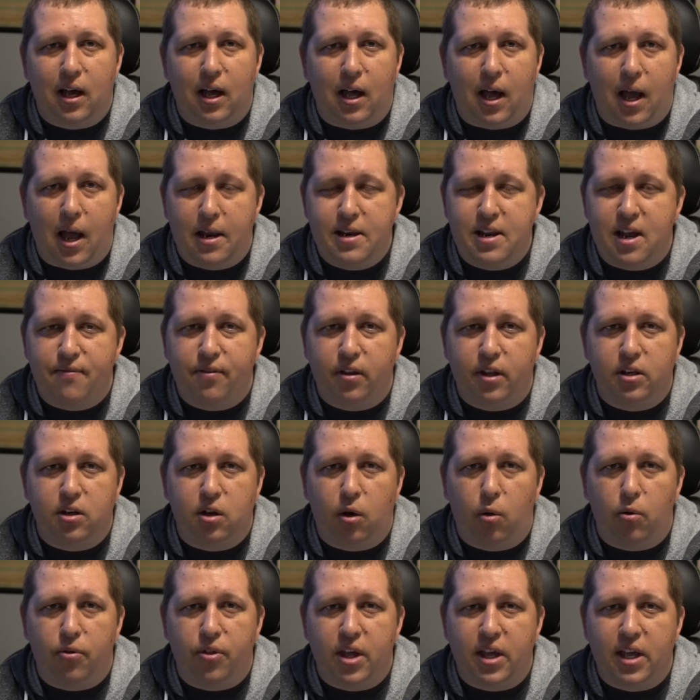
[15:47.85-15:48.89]
I definitely
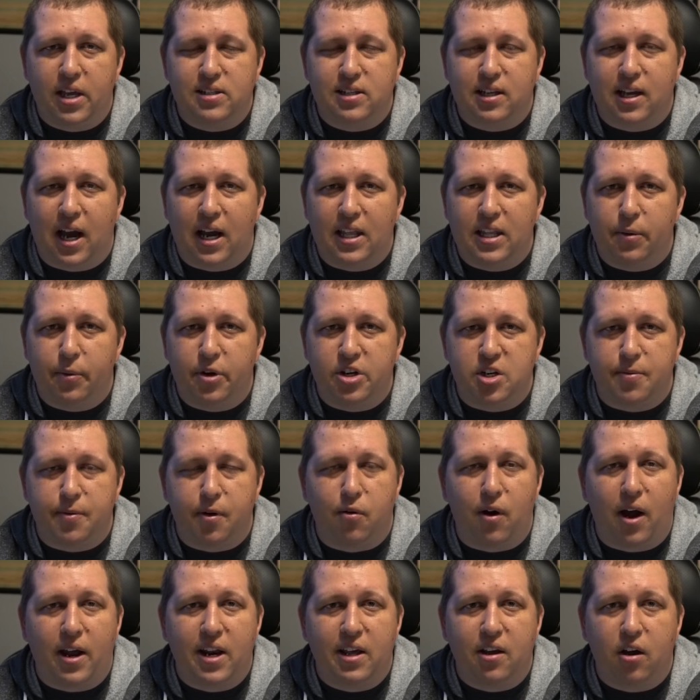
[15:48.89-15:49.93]
don't think he's a guy that we should
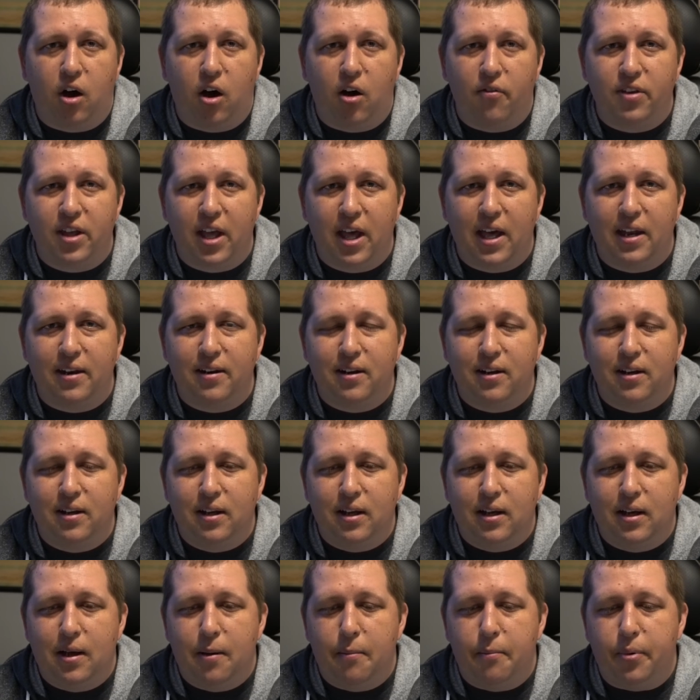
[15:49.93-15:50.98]
be writing off yet.
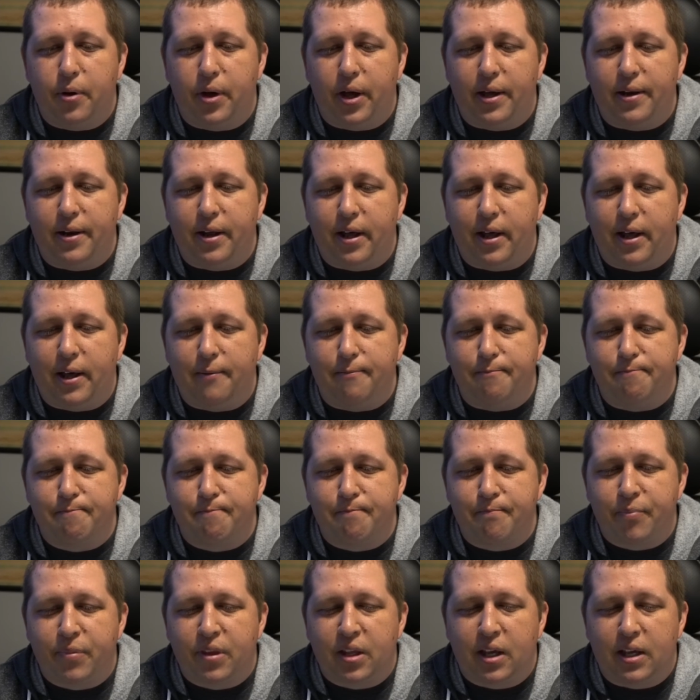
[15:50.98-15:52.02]
But
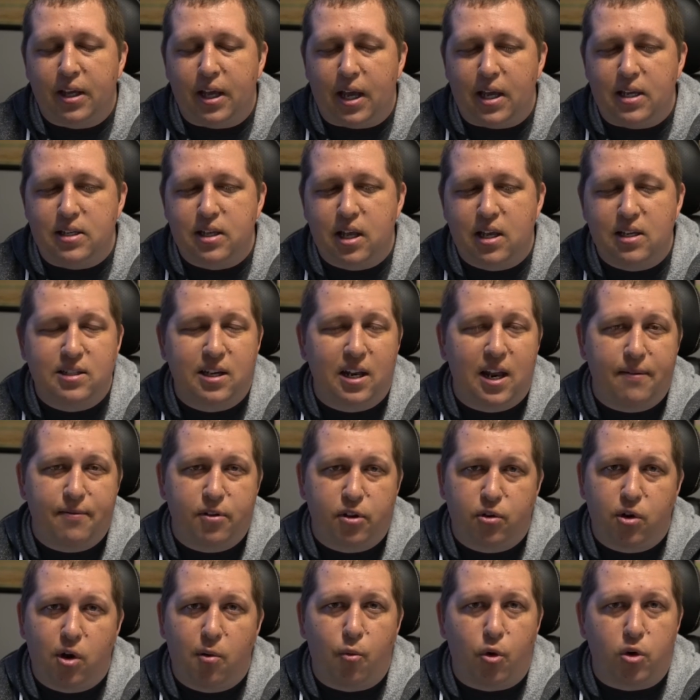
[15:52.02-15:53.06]
yeah, he's going to have
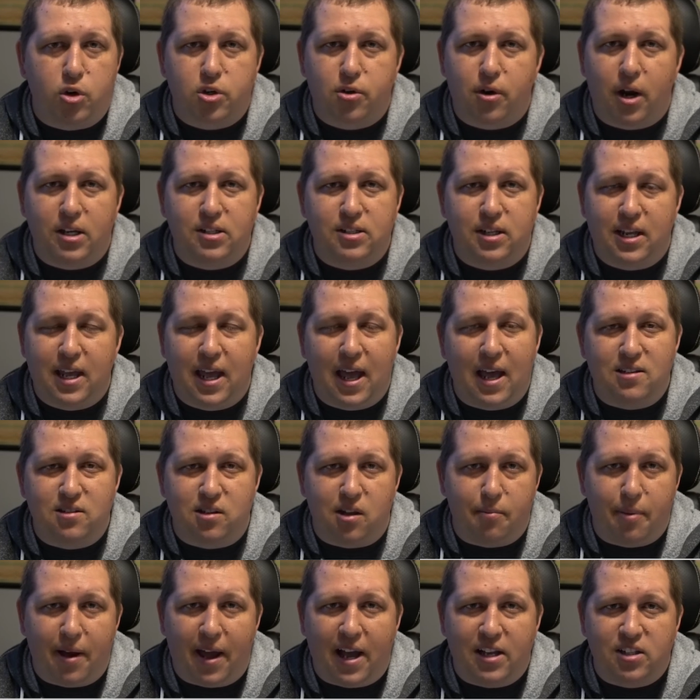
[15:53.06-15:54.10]
to throw more strikes than he has
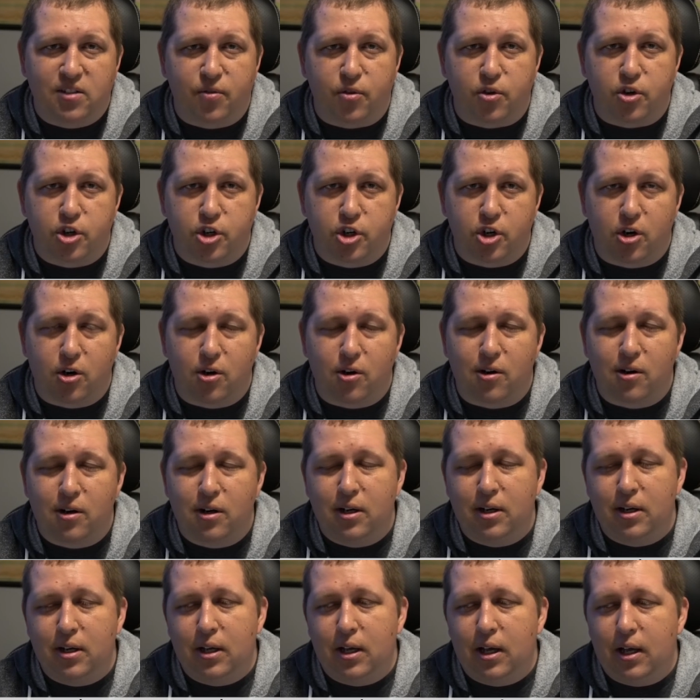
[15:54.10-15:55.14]
in the past for sure.
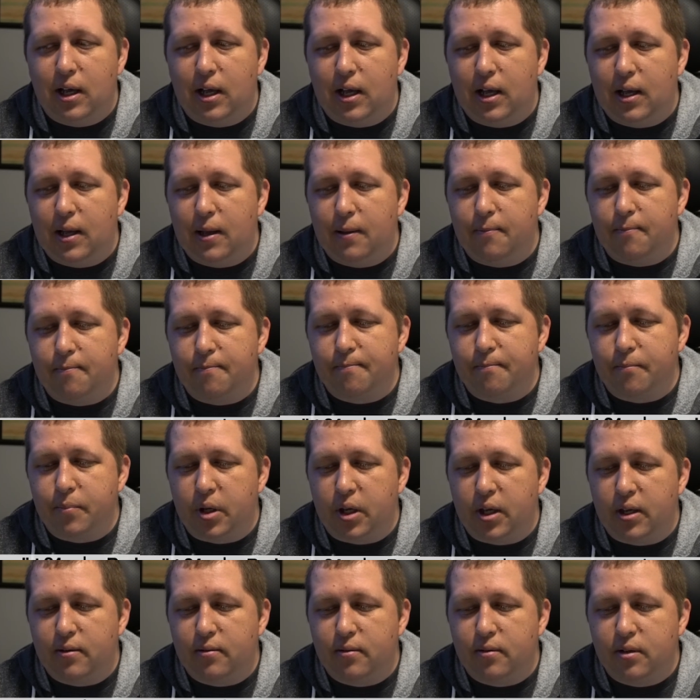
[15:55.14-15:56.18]

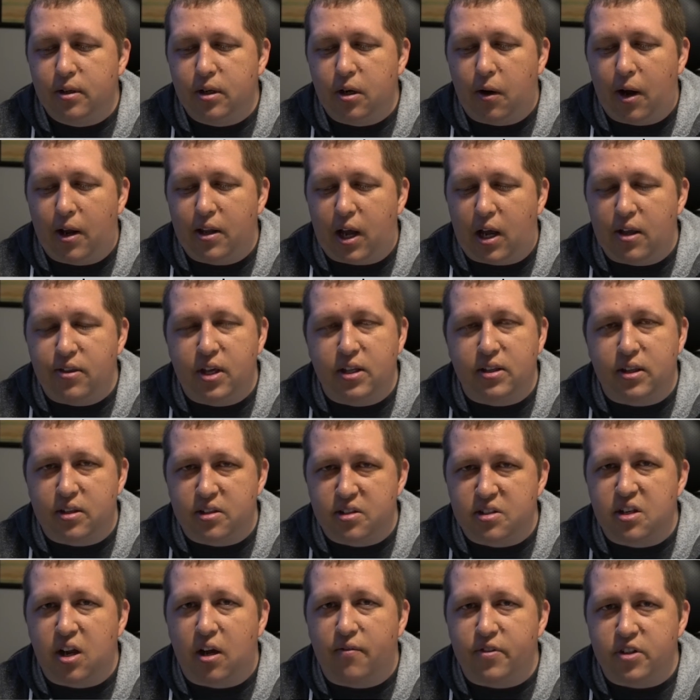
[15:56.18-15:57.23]
But, I think the
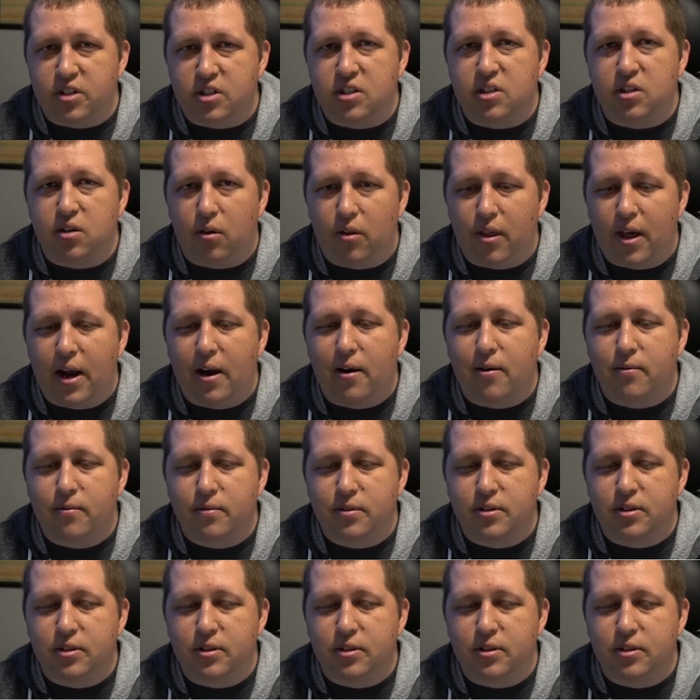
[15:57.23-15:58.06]
stuff is still there.